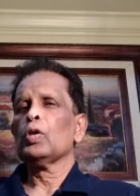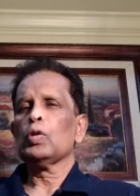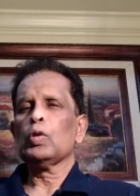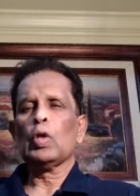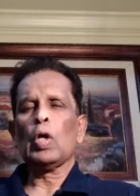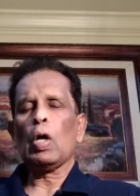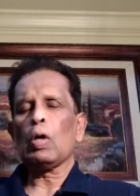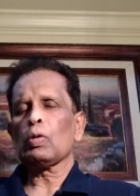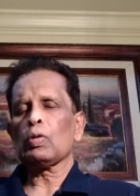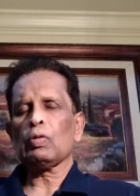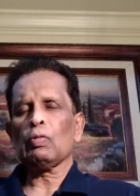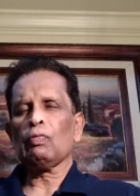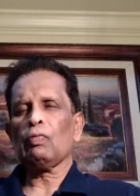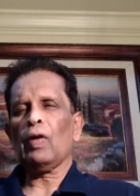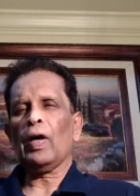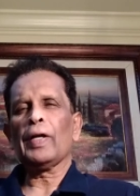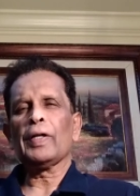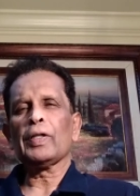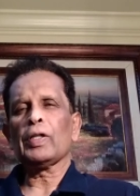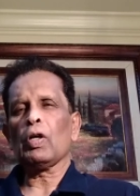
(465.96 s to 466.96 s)
You have to
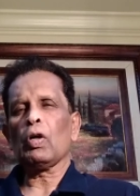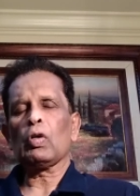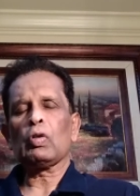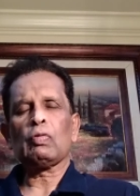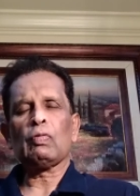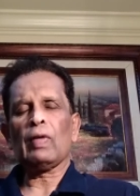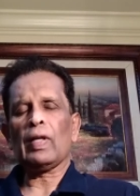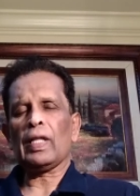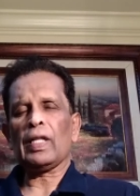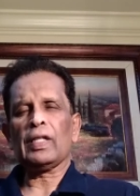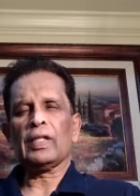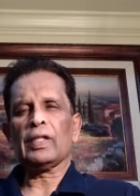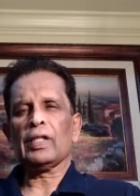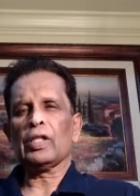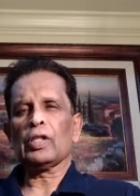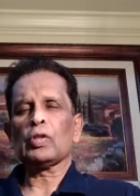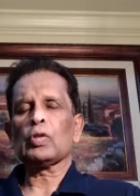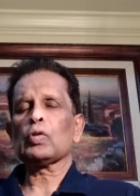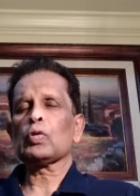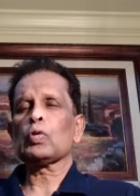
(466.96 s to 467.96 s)
find out whether
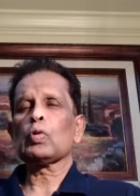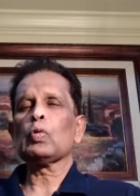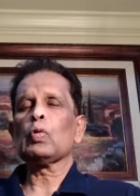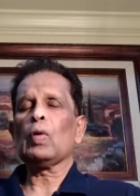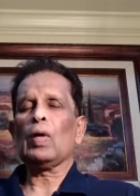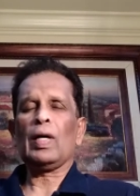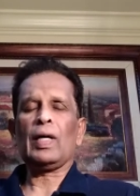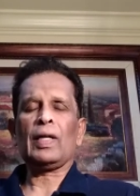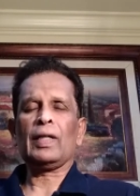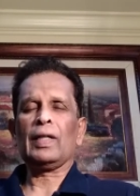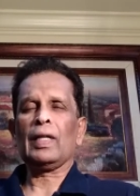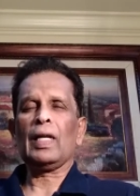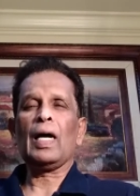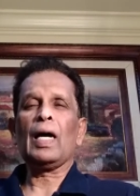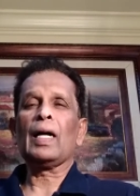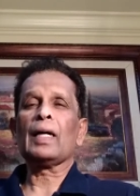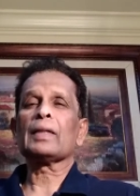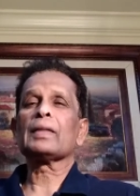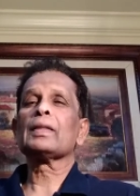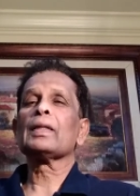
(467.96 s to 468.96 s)
it is true or
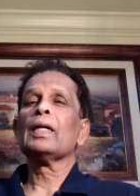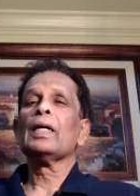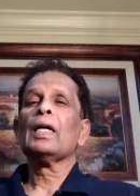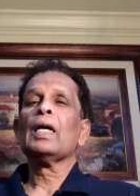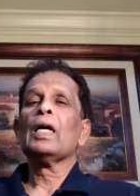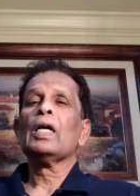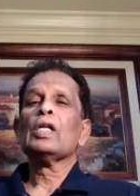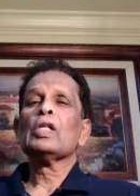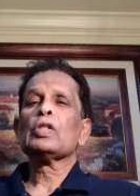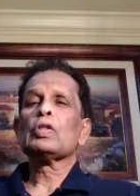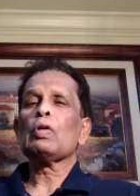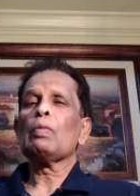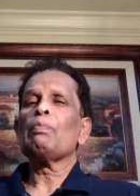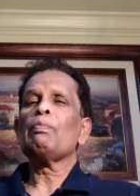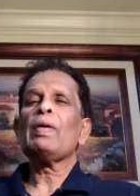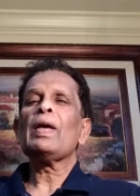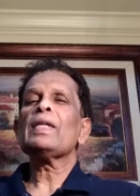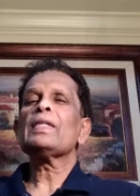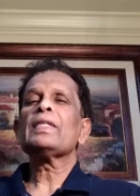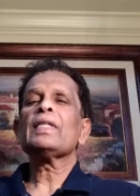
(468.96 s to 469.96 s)
not. So
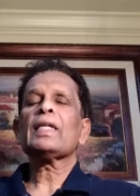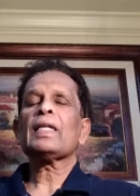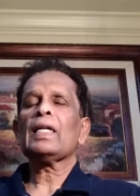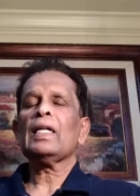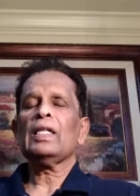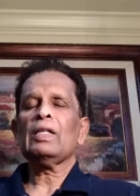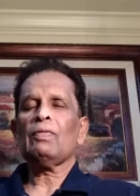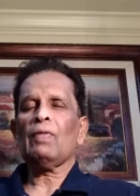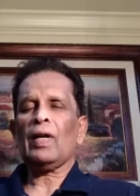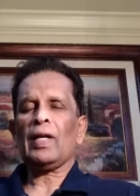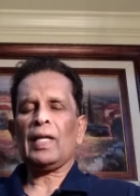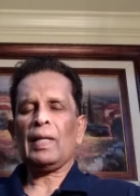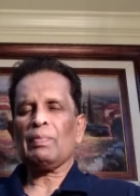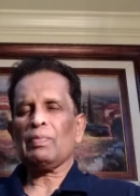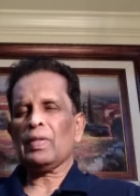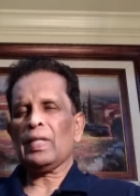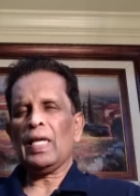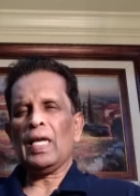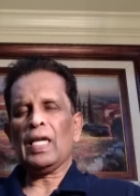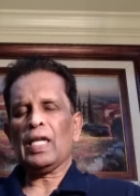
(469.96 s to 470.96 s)
basically what
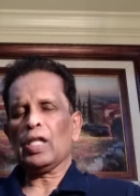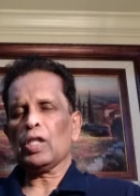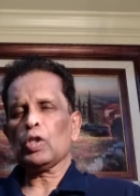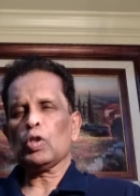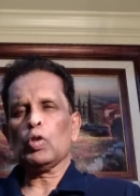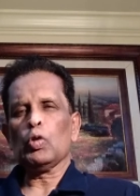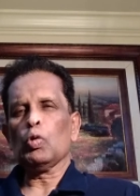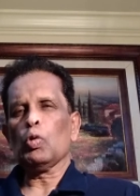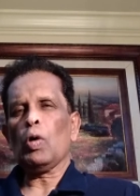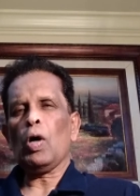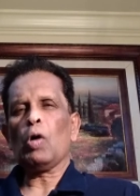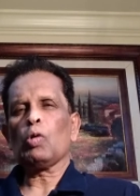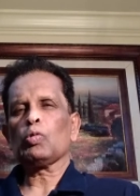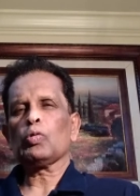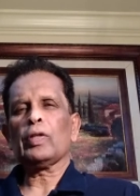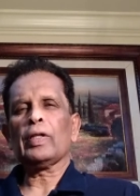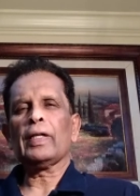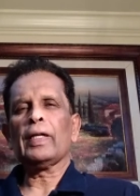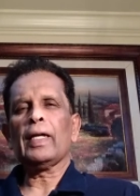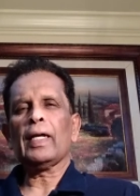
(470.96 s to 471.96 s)
I'm saying is you
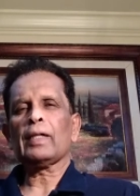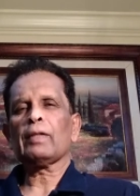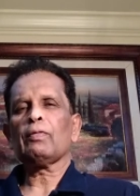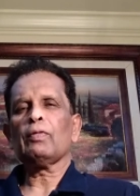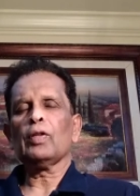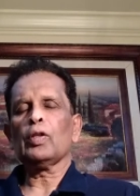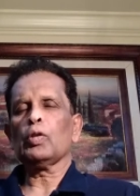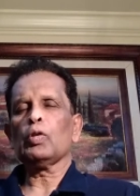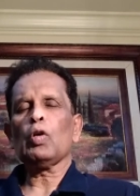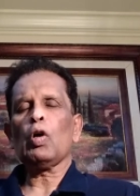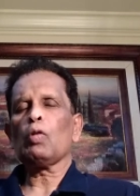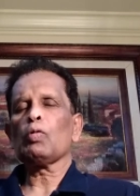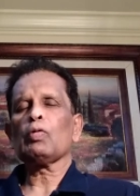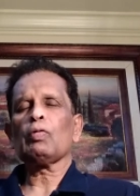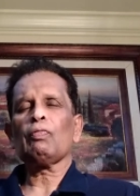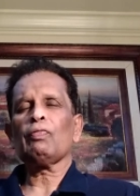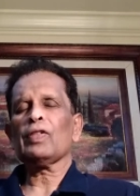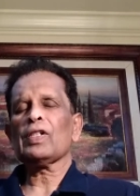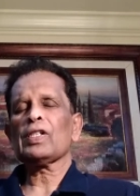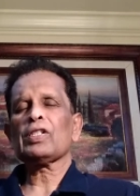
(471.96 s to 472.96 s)
have
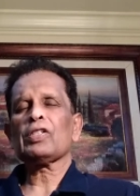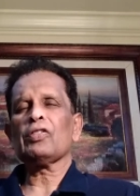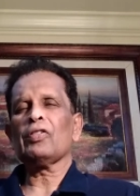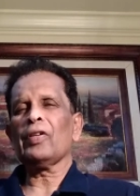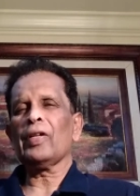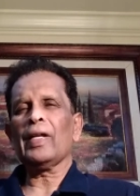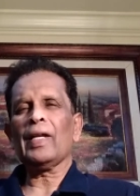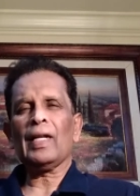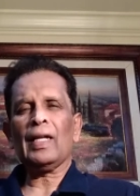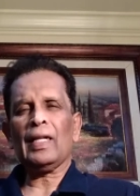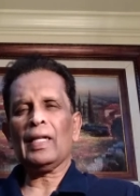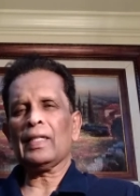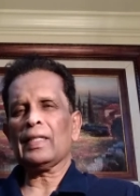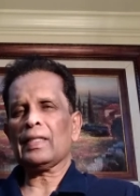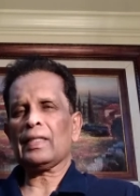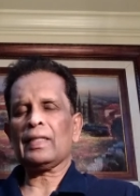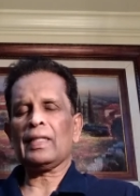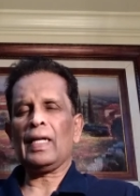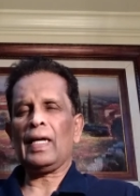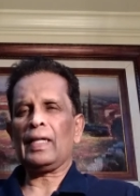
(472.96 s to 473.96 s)
to first
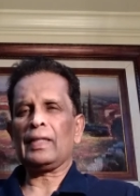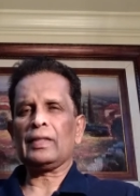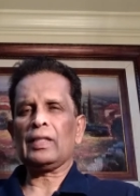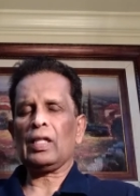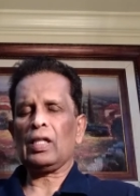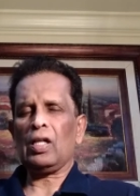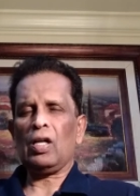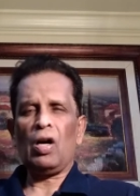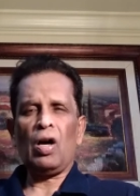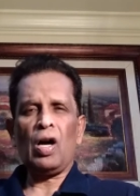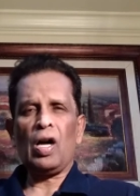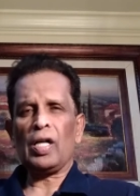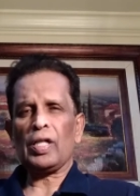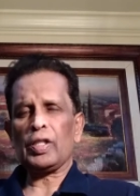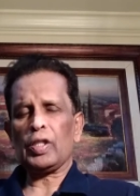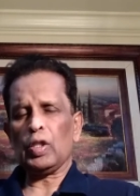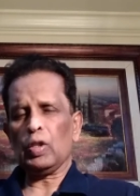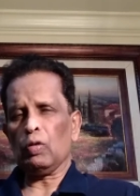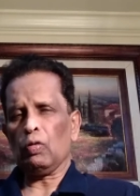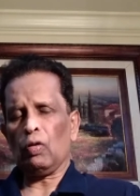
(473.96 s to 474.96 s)
realize that the
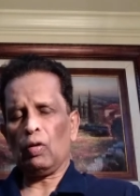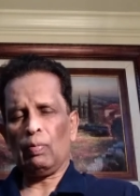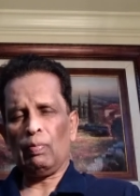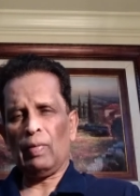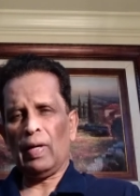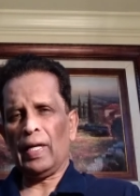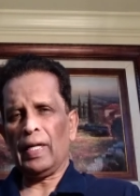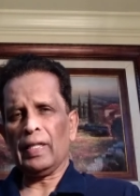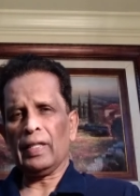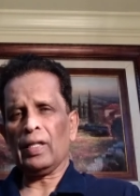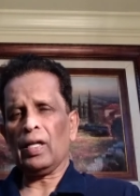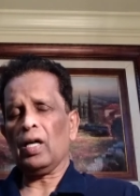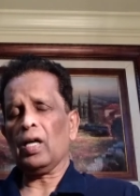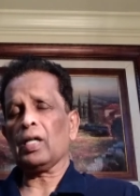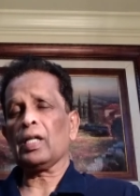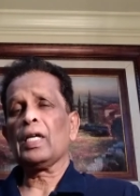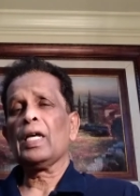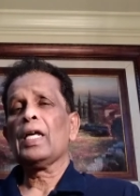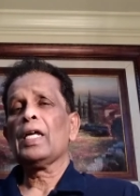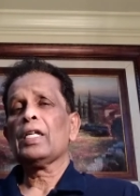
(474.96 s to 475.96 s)
gods in your mind
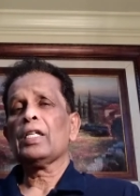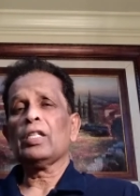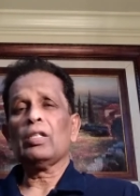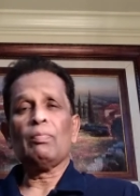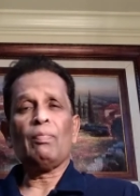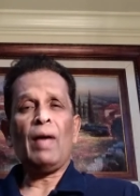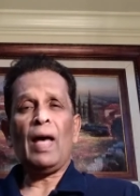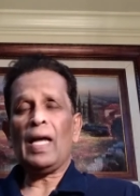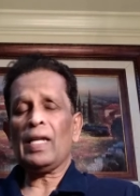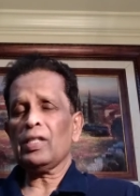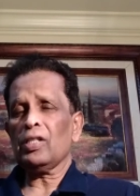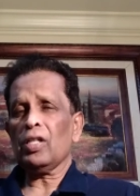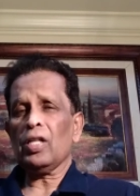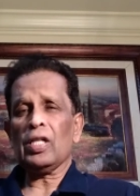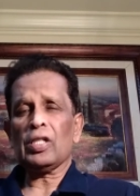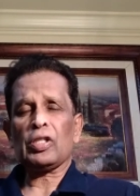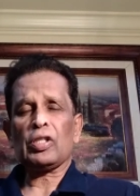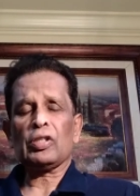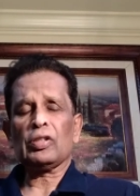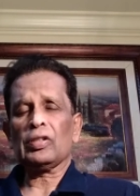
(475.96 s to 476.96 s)
are
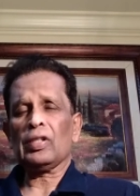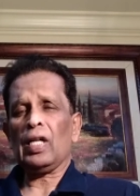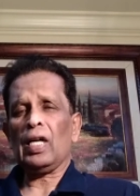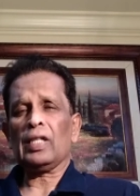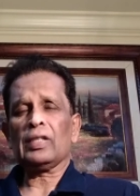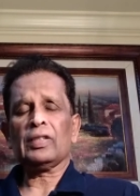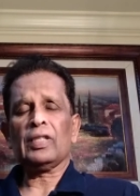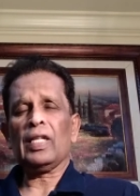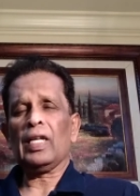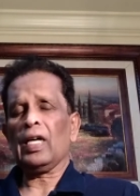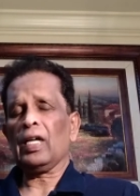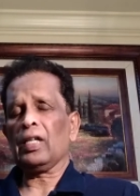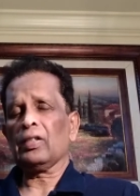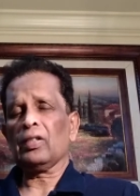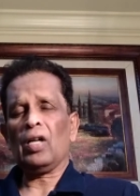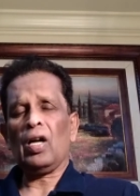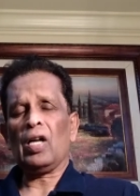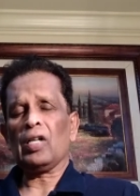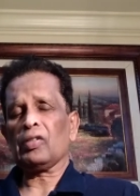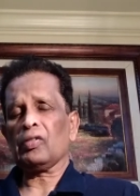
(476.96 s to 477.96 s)
imagination, that they are
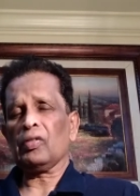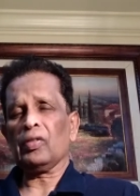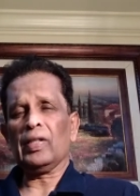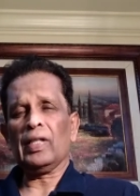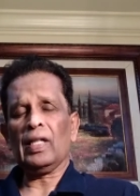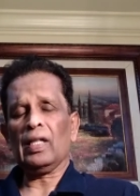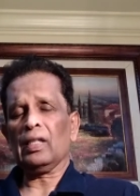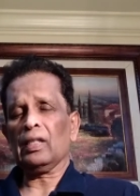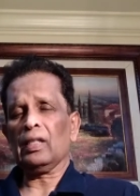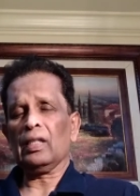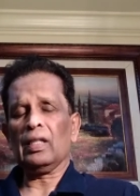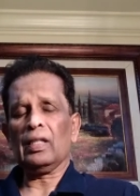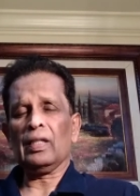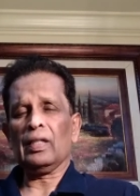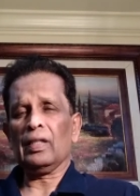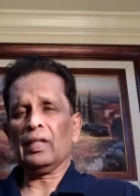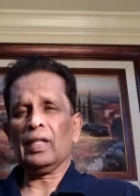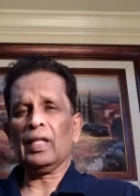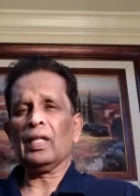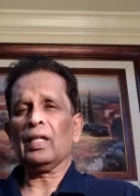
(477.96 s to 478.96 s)
not
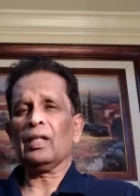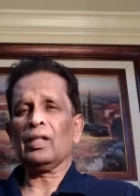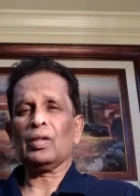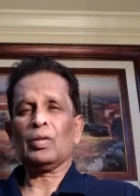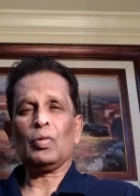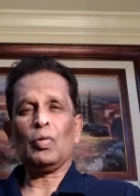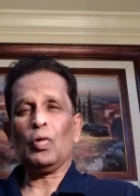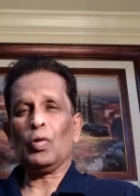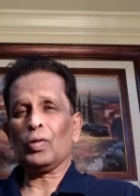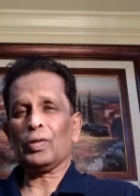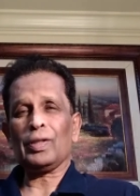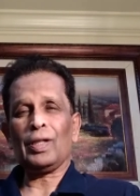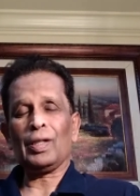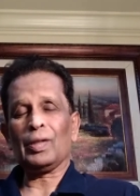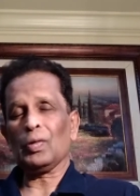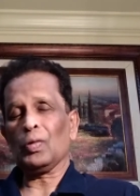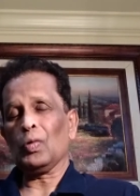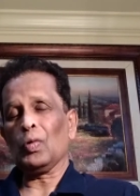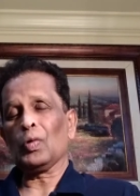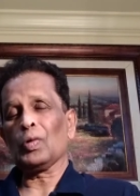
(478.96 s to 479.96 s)
real quote
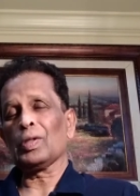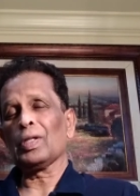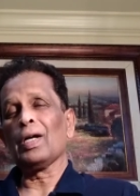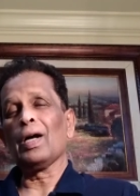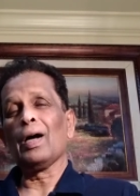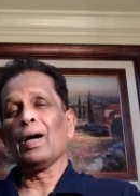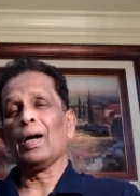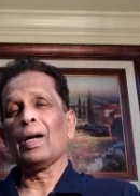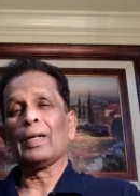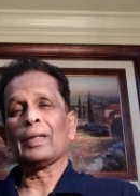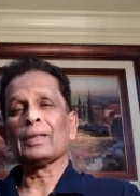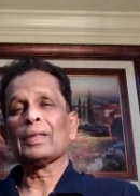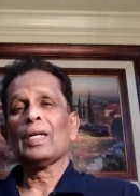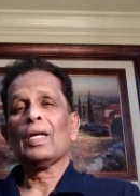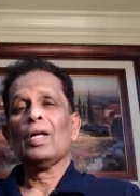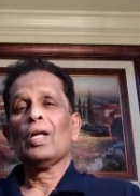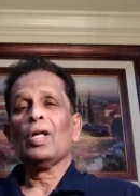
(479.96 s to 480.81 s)
unquote God.